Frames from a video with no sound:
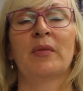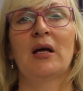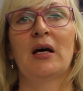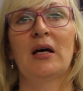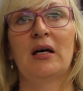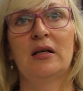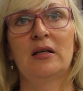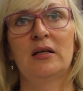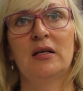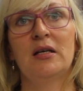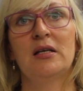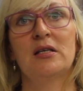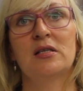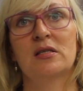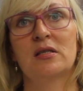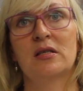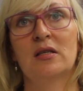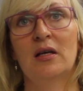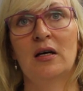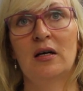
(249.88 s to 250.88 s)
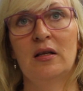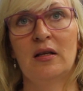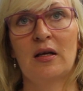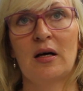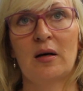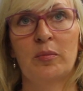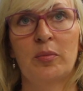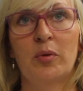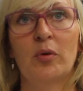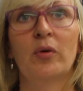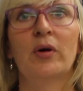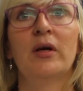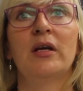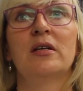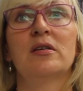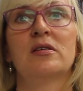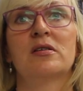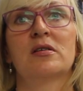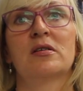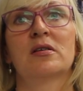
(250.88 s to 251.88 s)
And it's at that
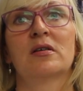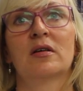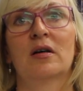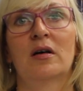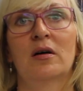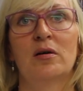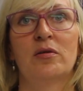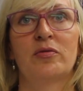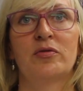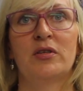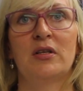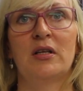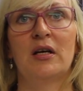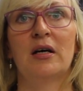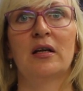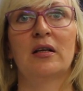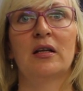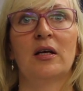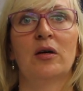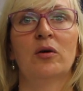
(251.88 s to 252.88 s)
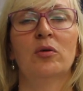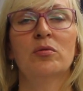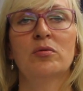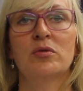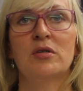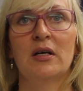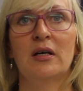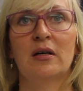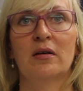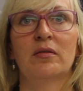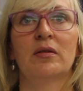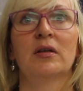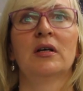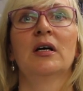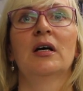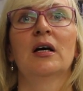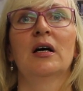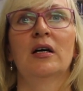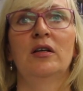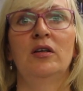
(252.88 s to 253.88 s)
point, after that, they cool down,
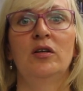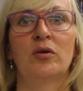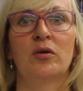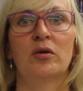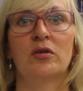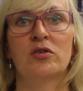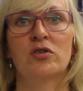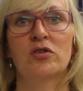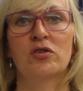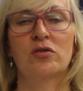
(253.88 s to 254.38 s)
and you can,